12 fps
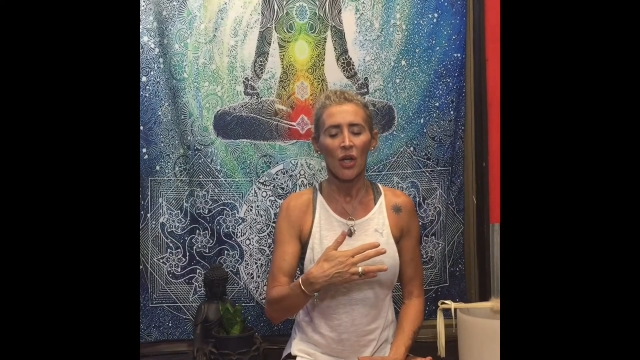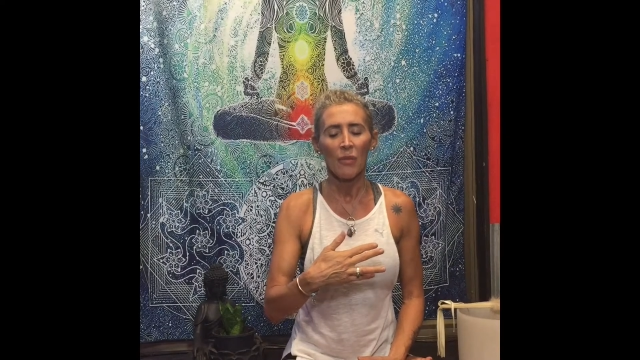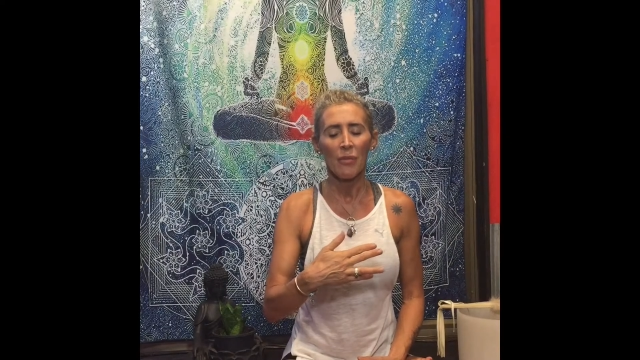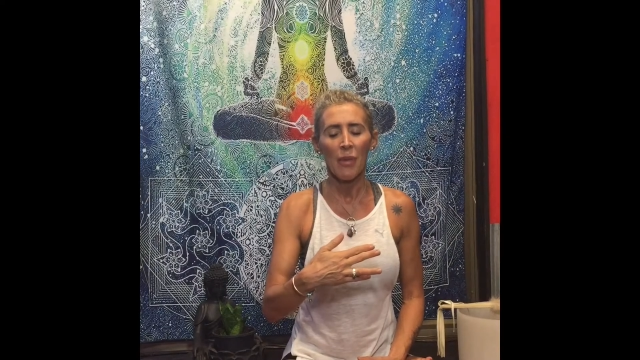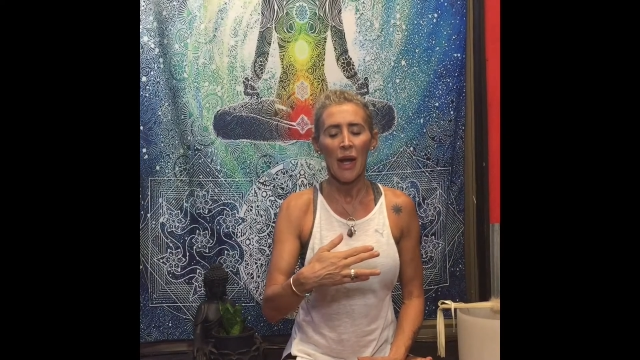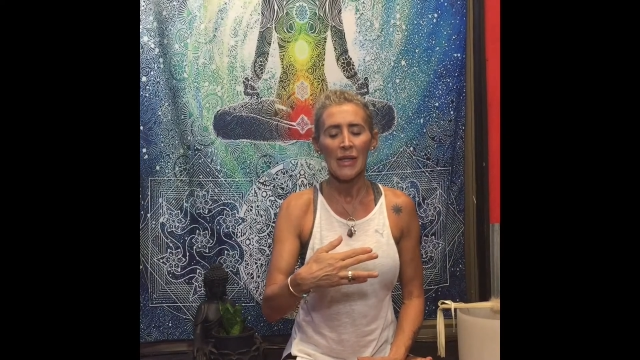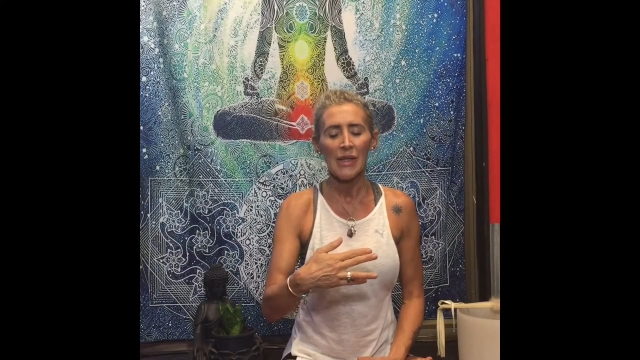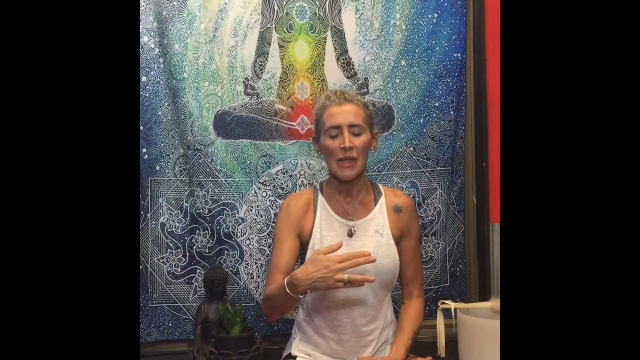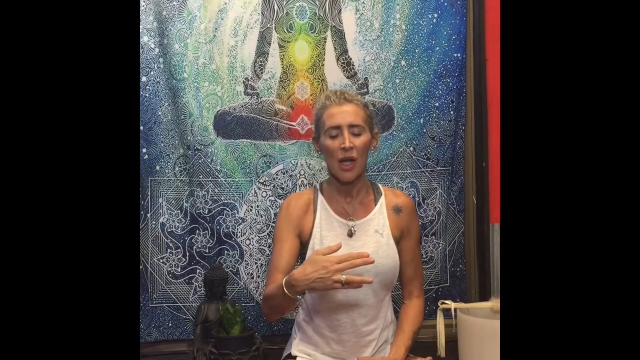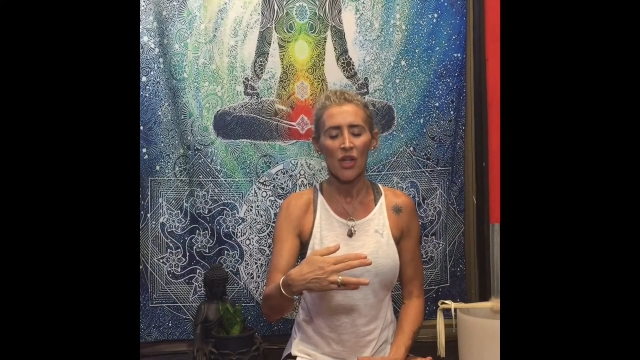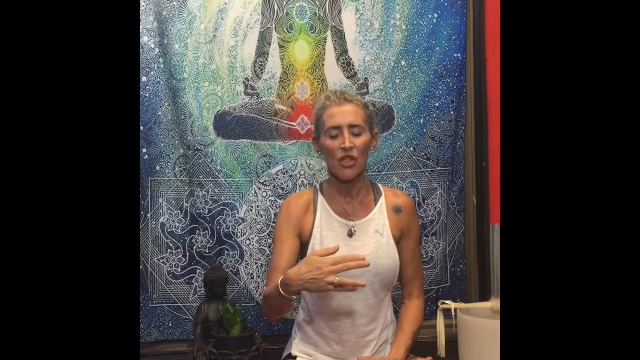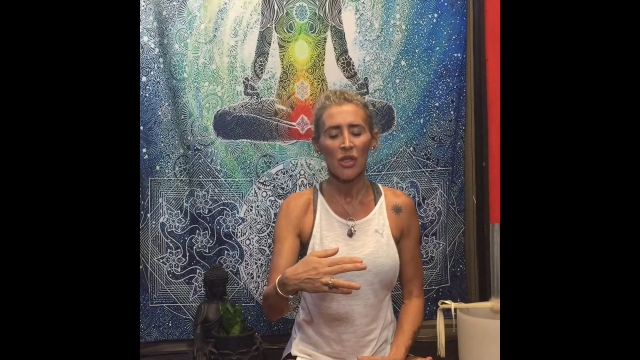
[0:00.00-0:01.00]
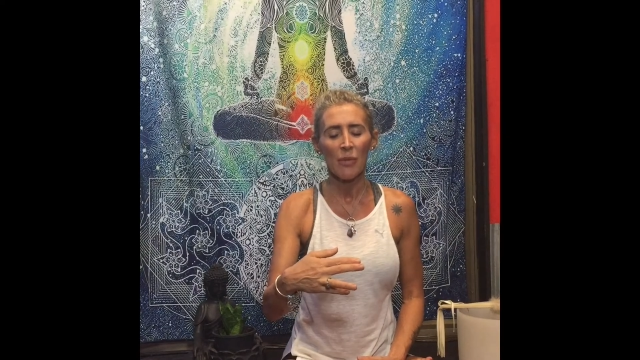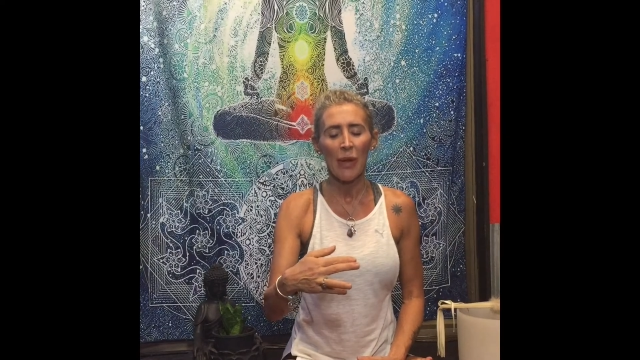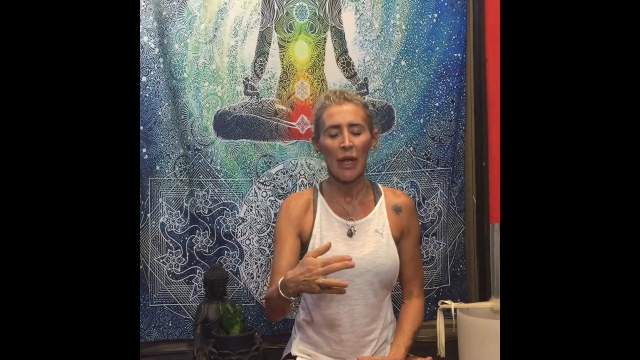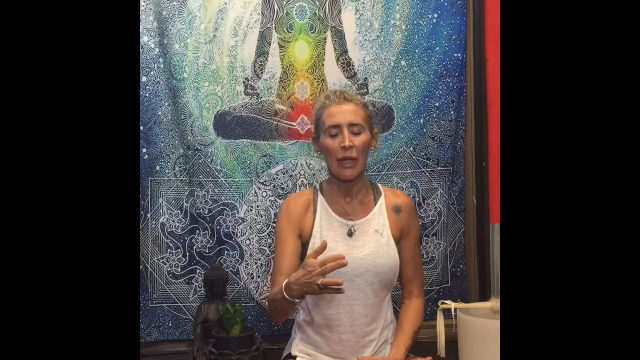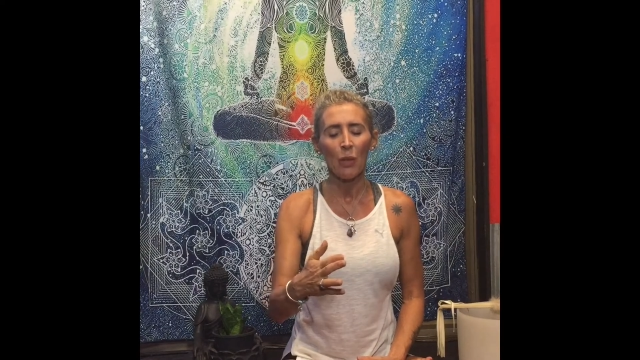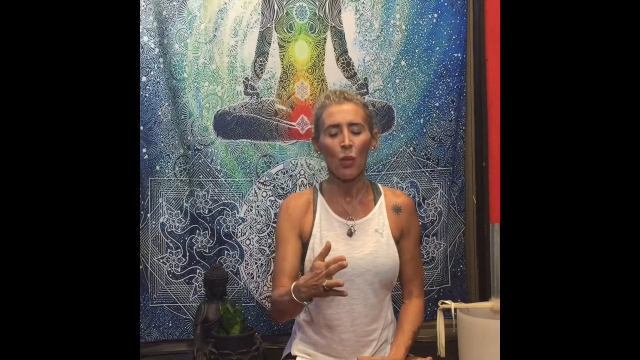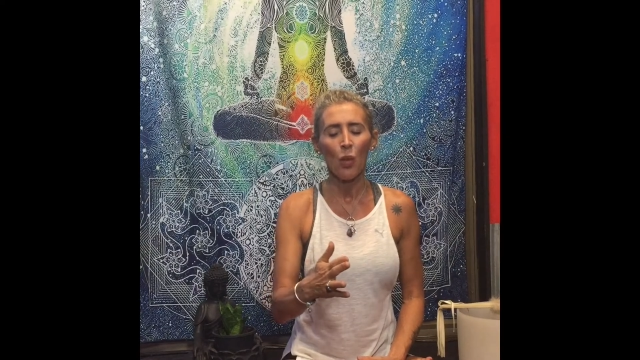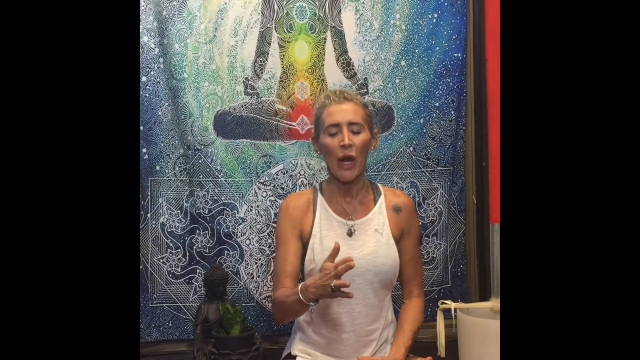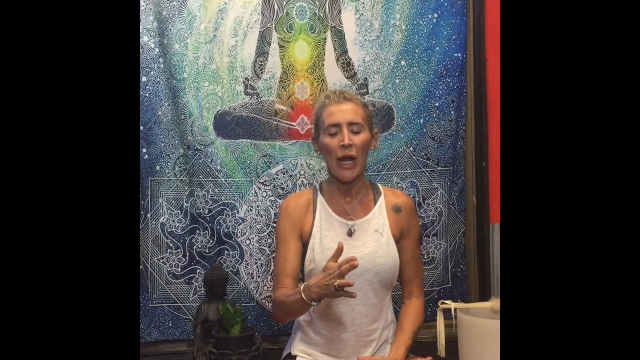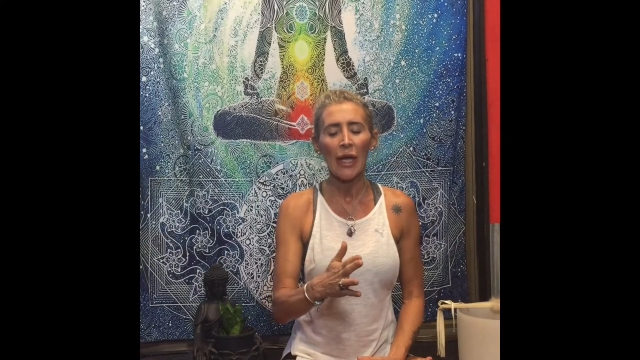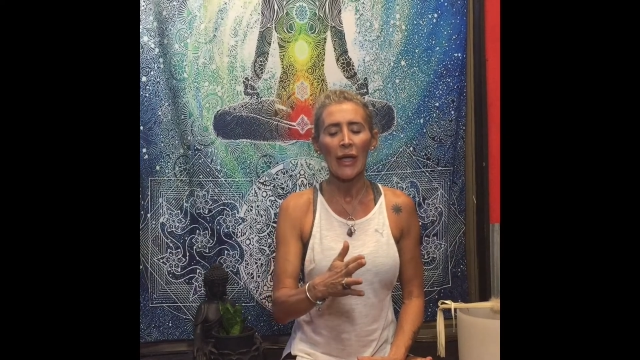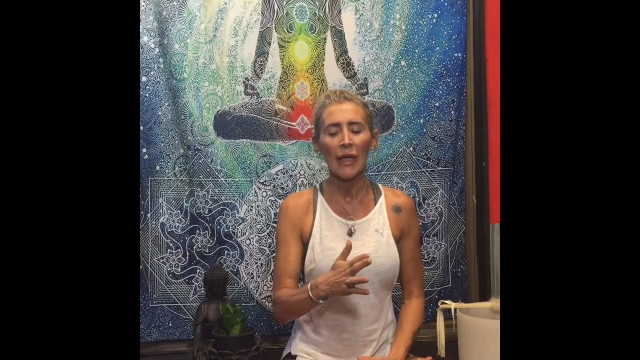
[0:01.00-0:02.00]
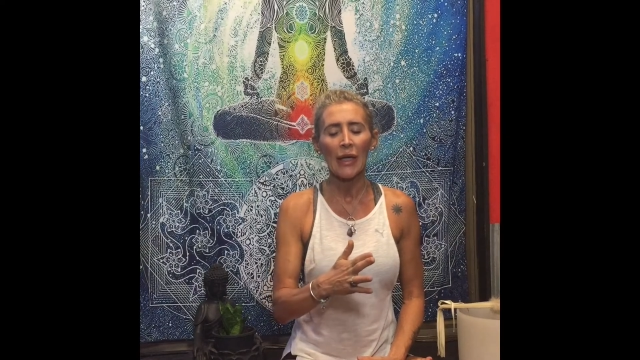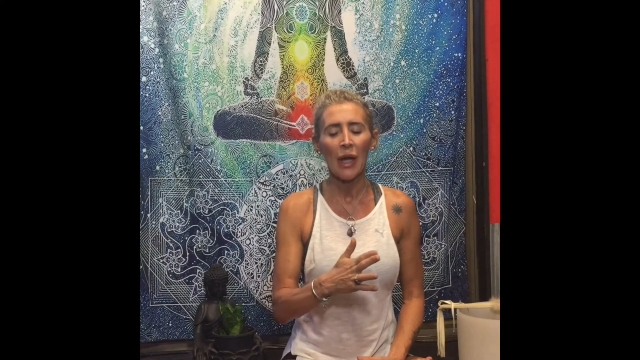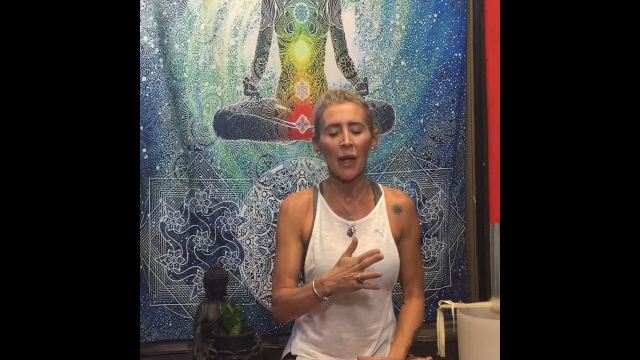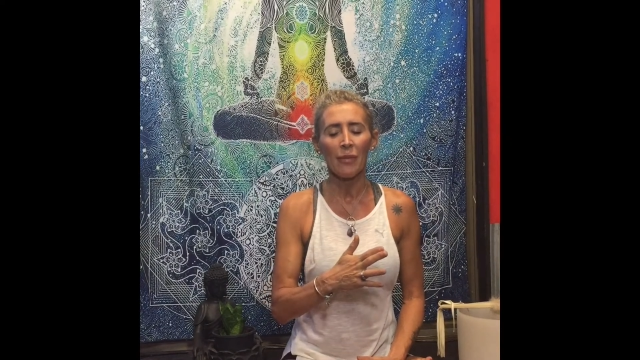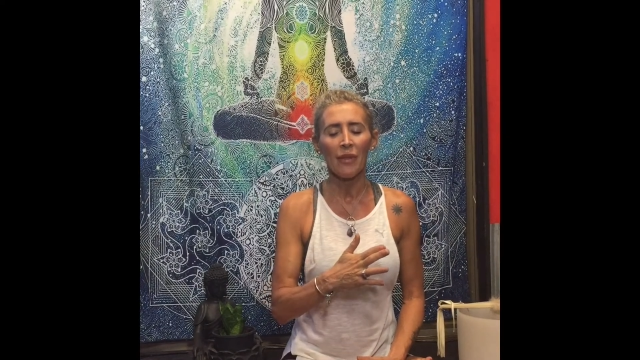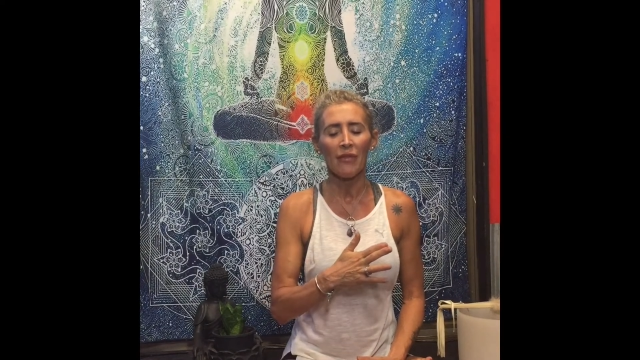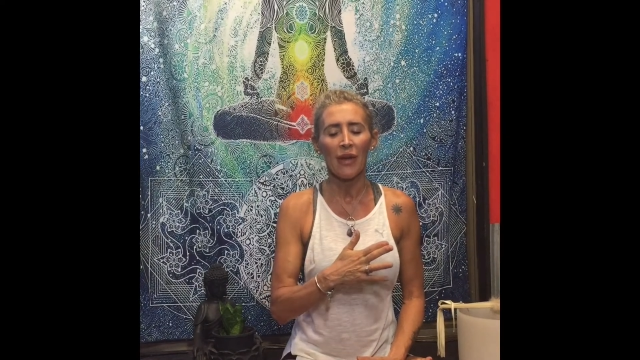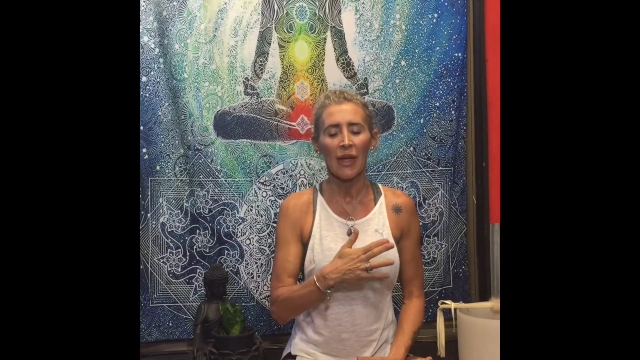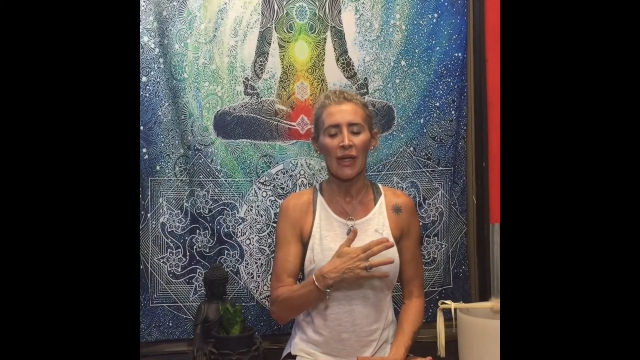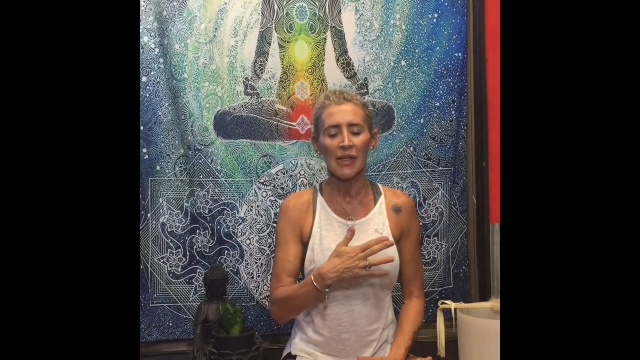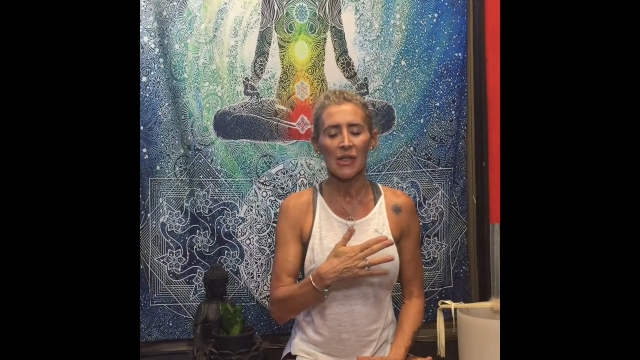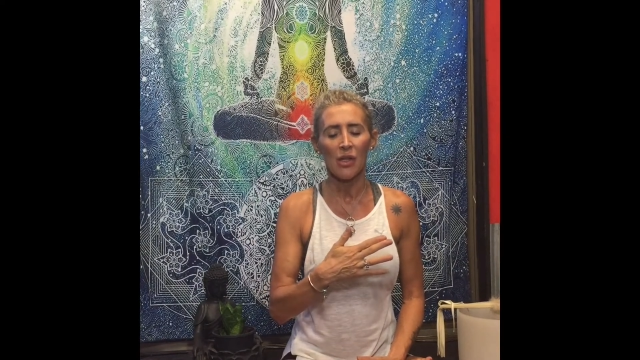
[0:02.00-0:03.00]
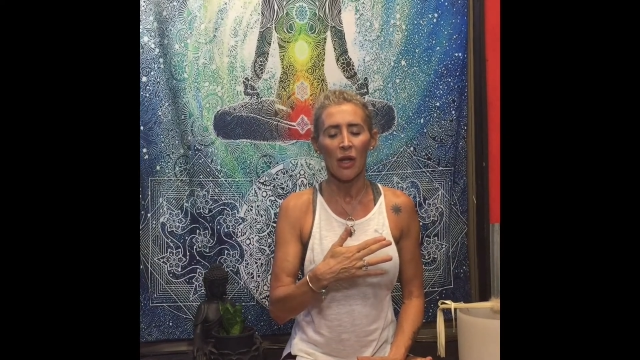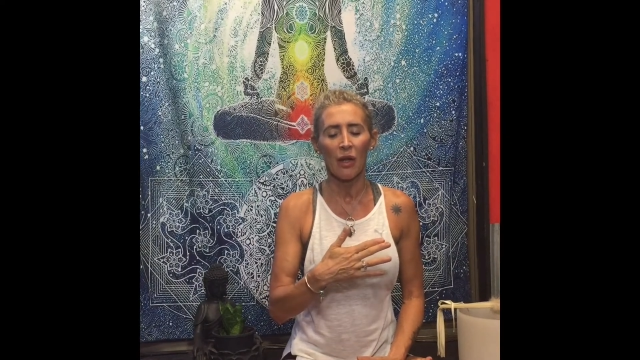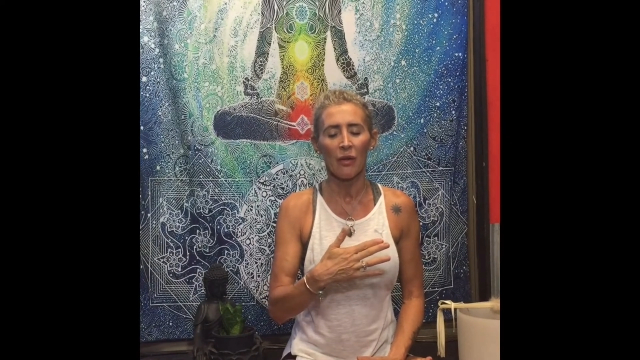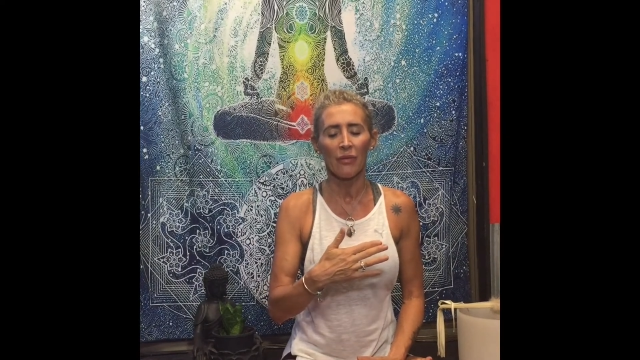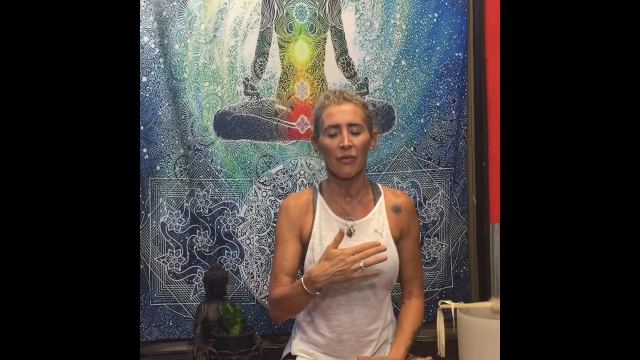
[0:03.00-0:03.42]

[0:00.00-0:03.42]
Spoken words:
Massaging the belly, waking up the vagus nerve.